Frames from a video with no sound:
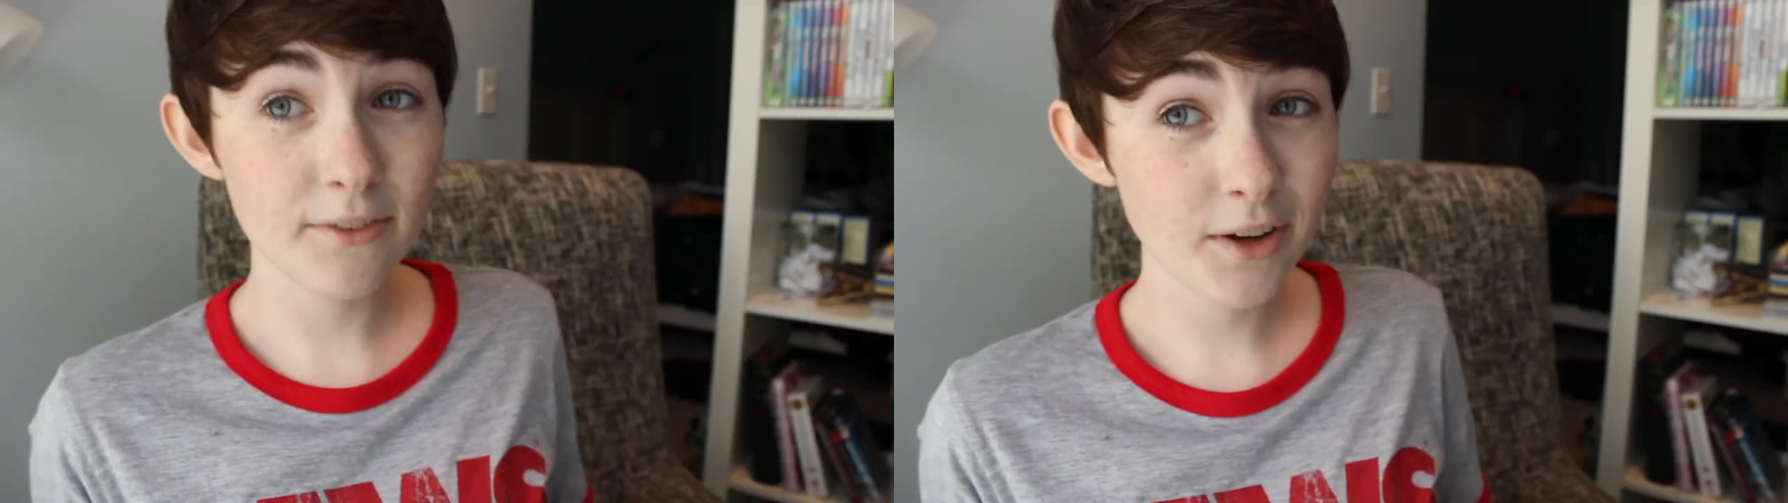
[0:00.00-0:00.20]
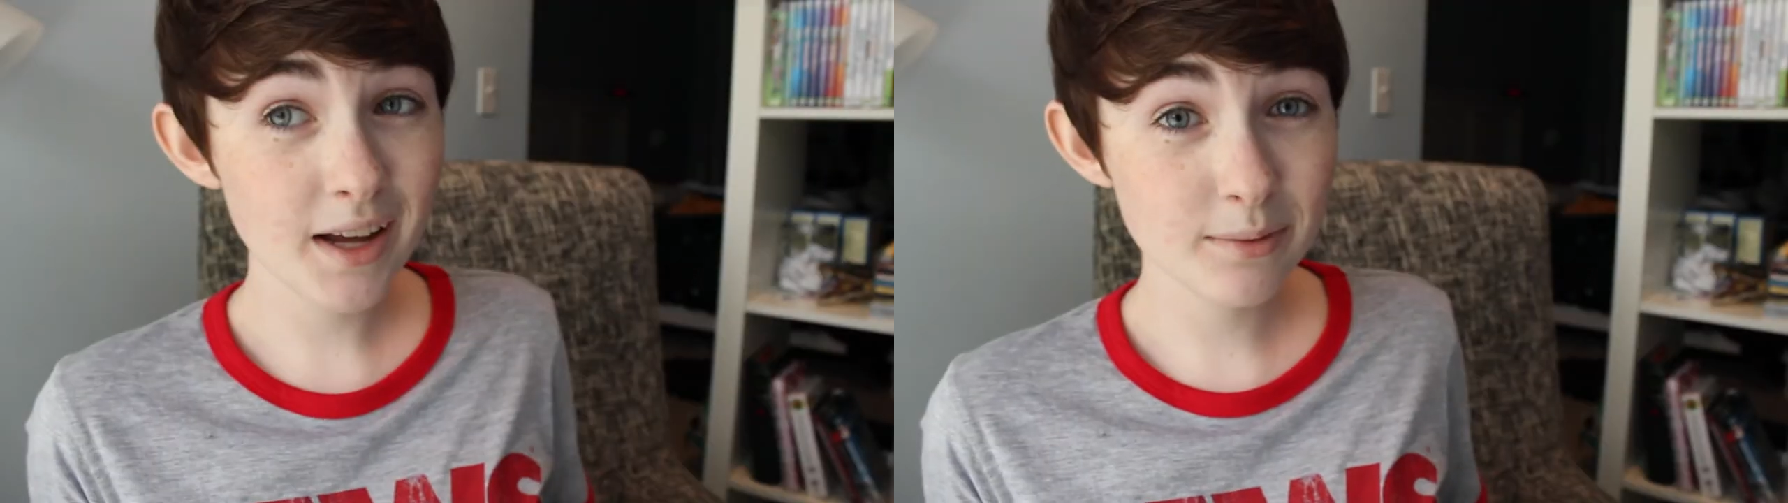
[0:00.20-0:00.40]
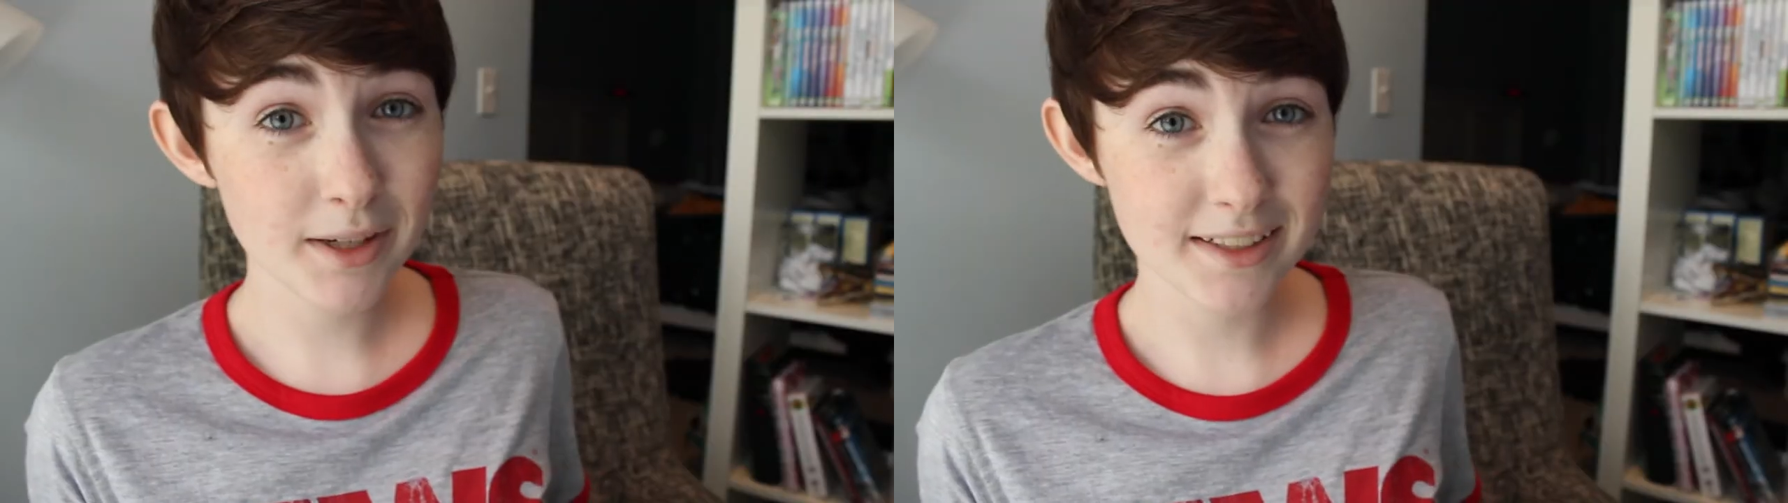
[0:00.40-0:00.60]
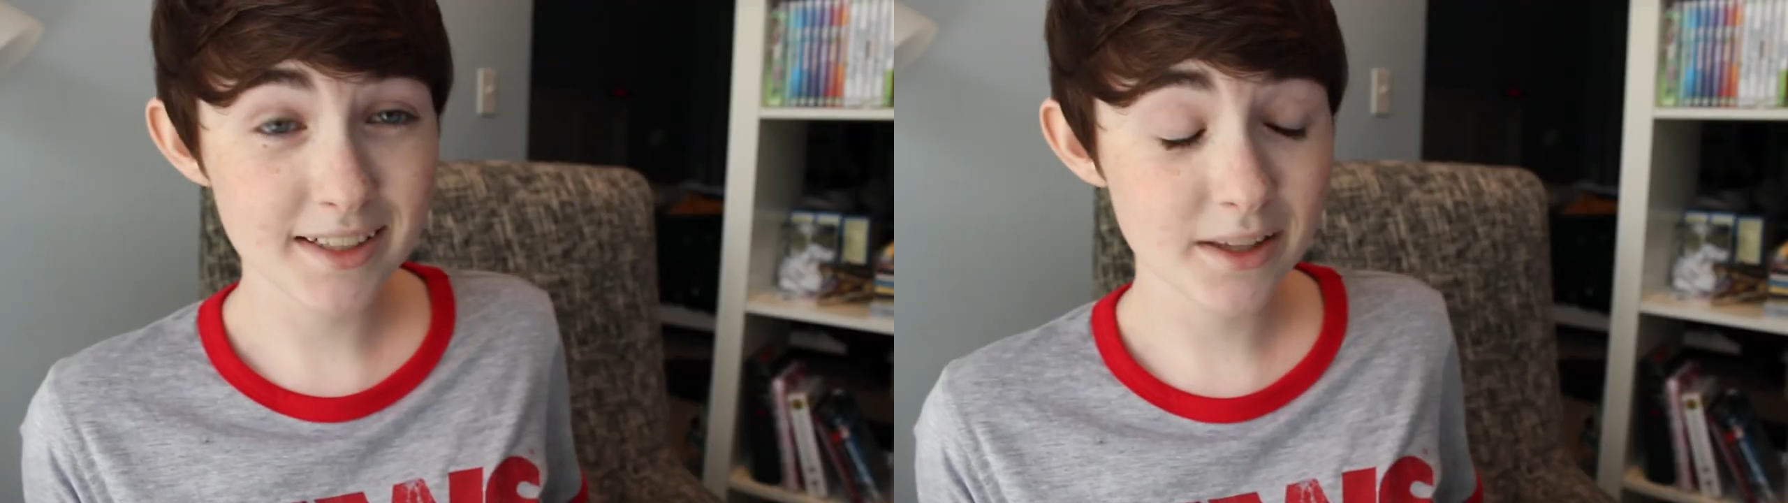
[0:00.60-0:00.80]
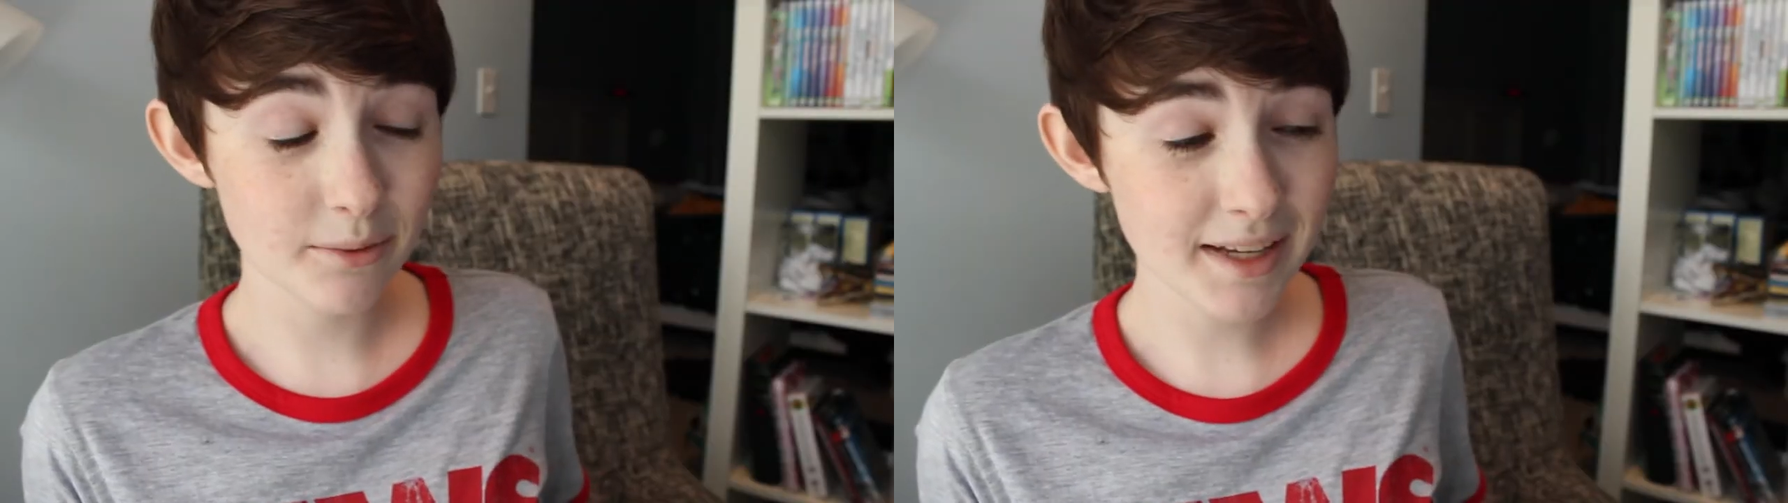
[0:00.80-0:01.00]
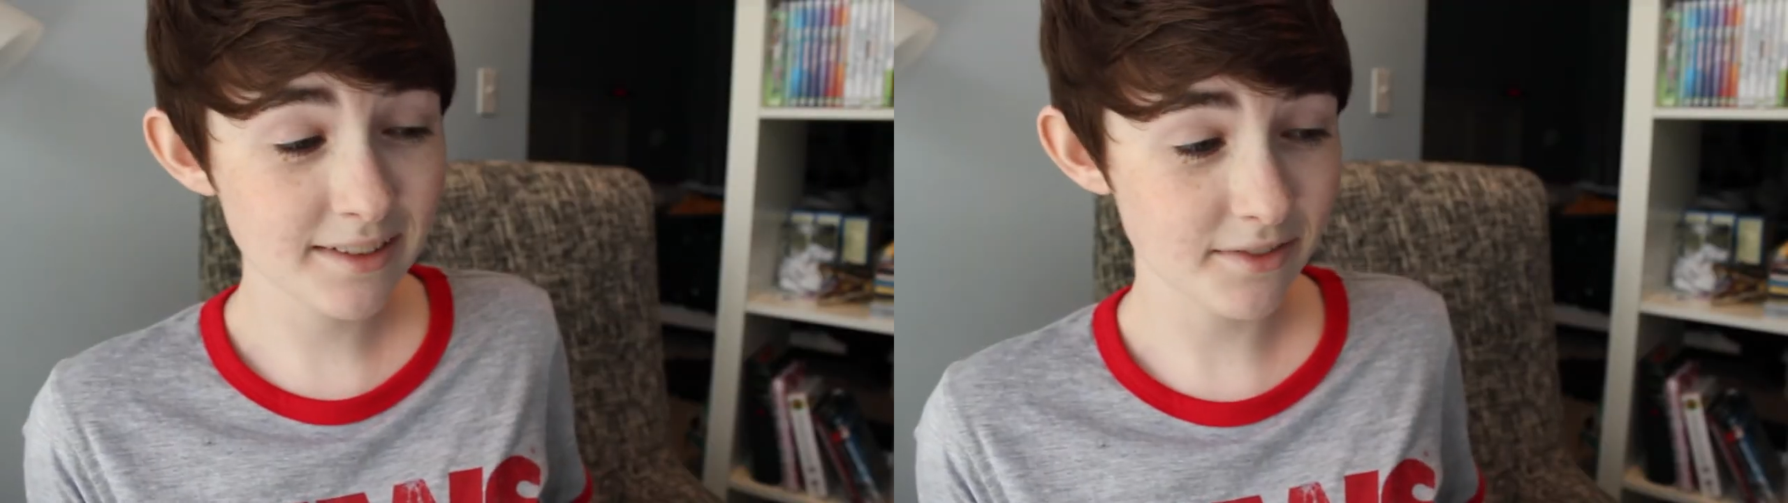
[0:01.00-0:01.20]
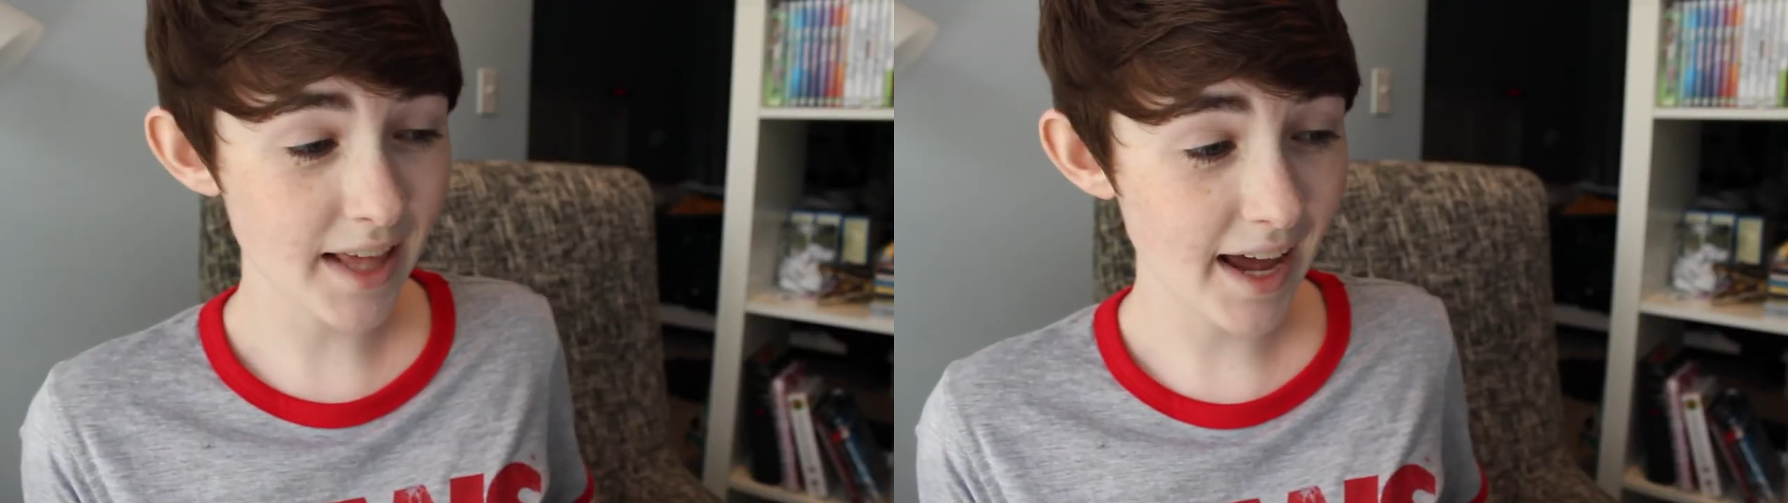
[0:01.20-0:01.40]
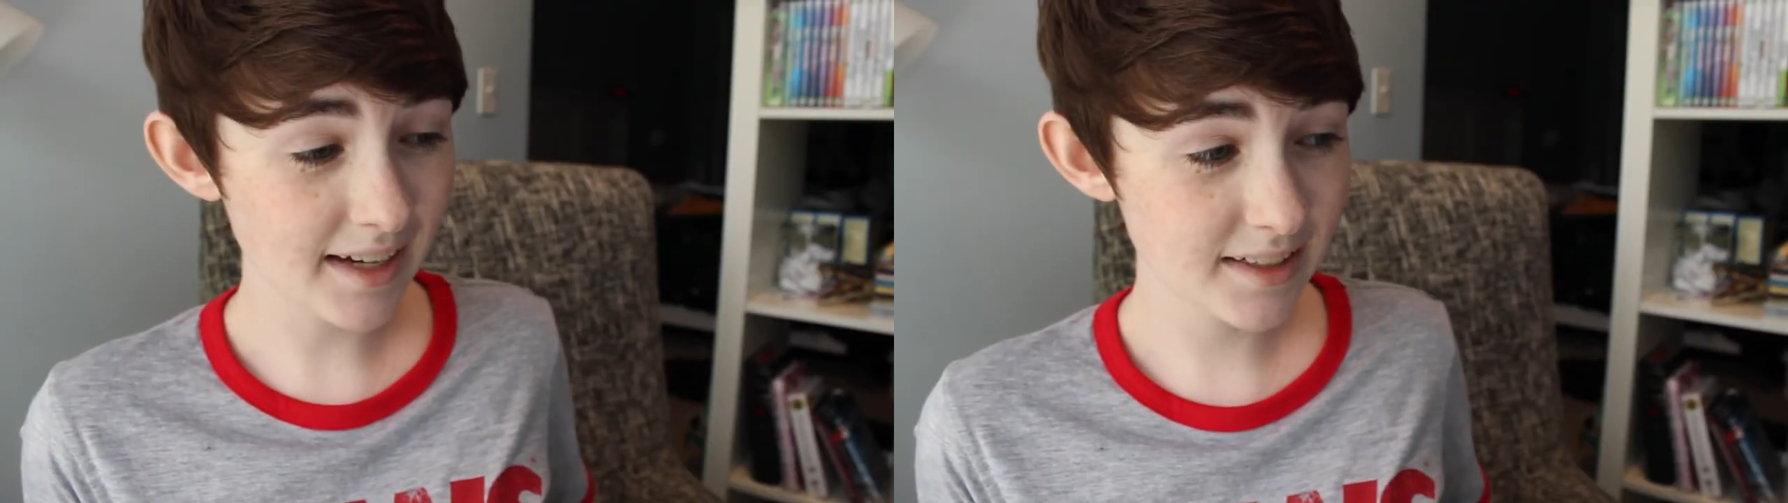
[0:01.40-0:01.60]
If you guys want to see the rest of
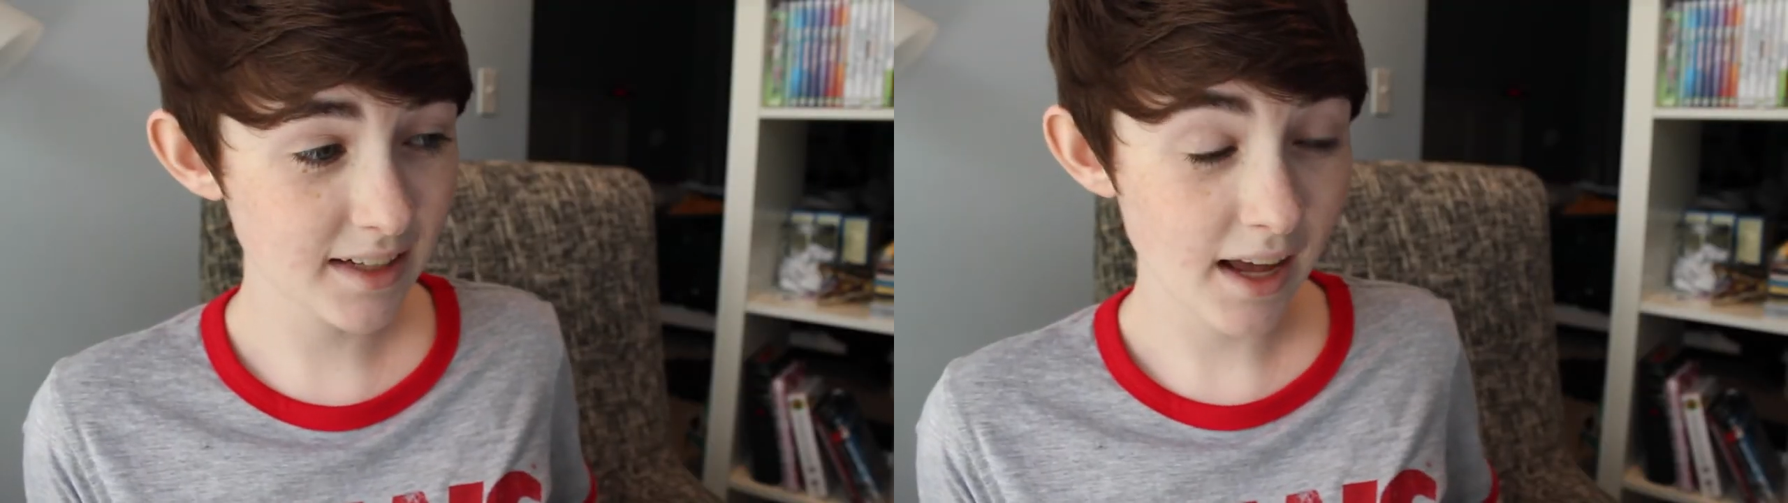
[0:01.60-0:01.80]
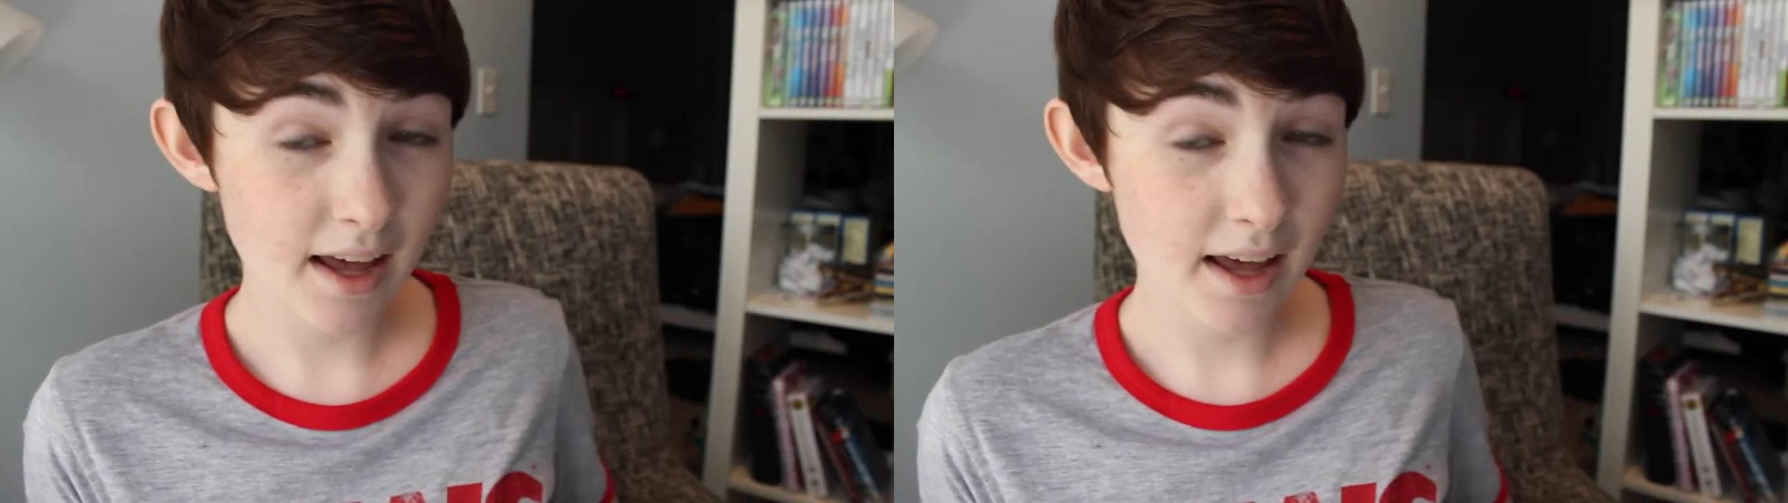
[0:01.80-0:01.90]
that,